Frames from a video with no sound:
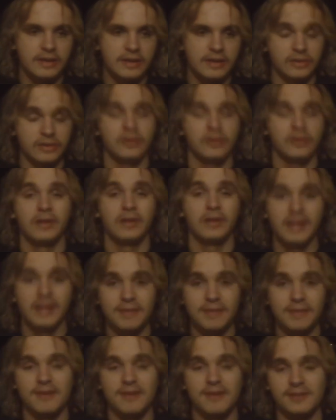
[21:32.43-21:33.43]
you're not going to
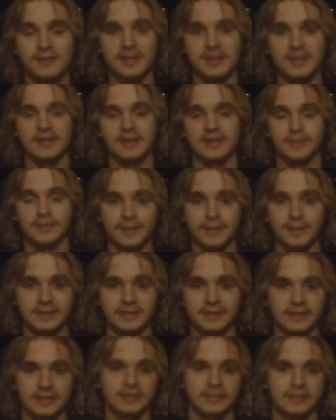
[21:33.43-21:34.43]
live every day as the
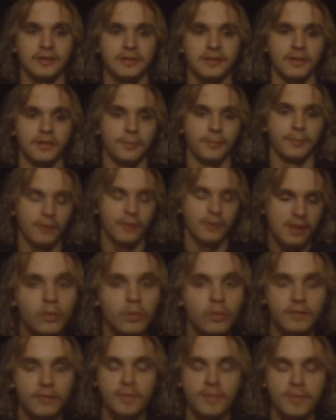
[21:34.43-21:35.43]
best case scenario. But
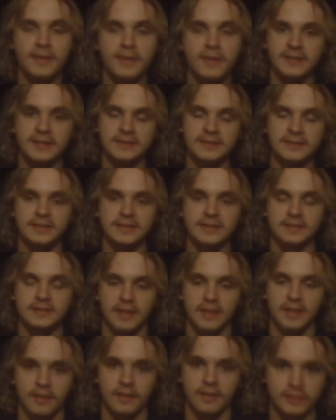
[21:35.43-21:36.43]
one of the biggest things
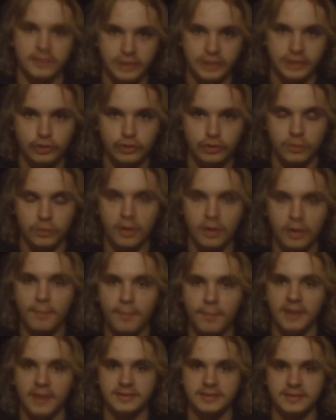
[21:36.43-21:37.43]
that a schedule
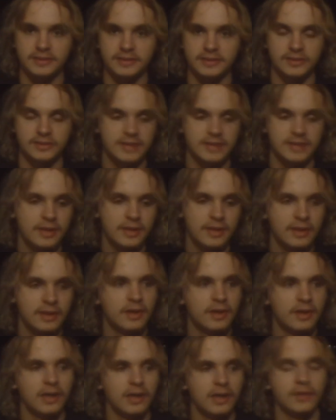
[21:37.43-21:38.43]
combats is
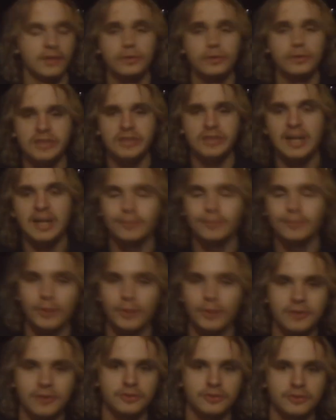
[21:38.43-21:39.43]
those times
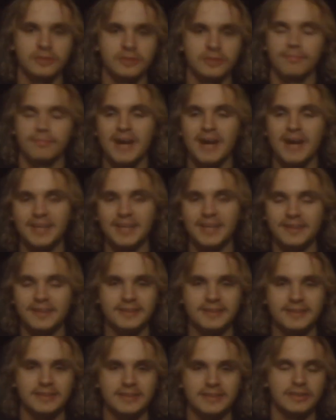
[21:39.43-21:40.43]
when you're just
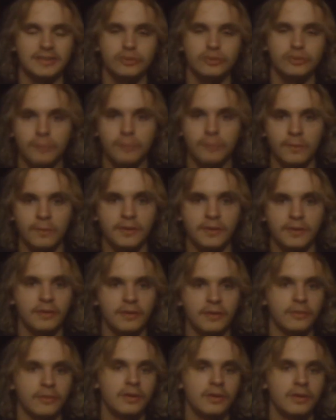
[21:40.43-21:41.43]
mindlessly
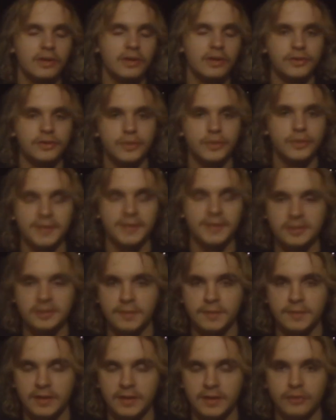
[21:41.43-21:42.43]
scrolling or doing
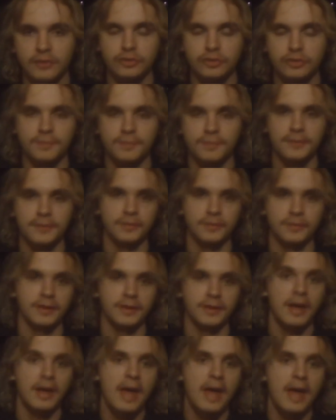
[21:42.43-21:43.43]
something that you shouldn't be
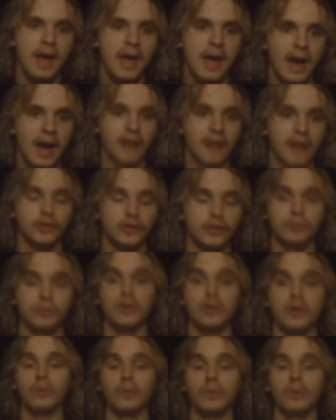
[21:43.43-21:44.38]
doing, and you